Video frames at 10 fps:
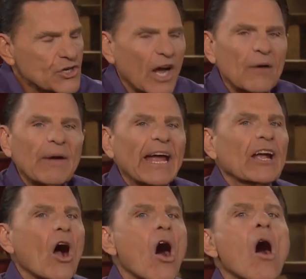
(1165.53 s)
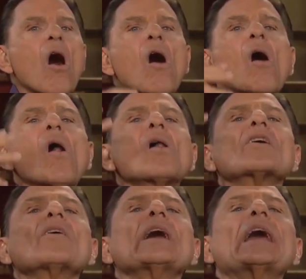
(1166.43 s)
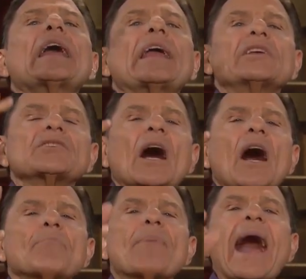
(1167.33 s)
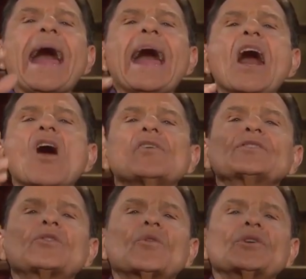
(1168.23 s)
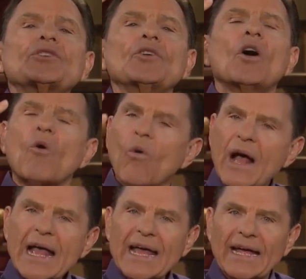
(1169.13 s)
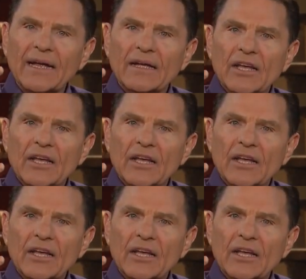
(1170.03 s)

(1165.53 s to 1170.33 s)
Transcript: to make all grace abound yeah. towards you. Why?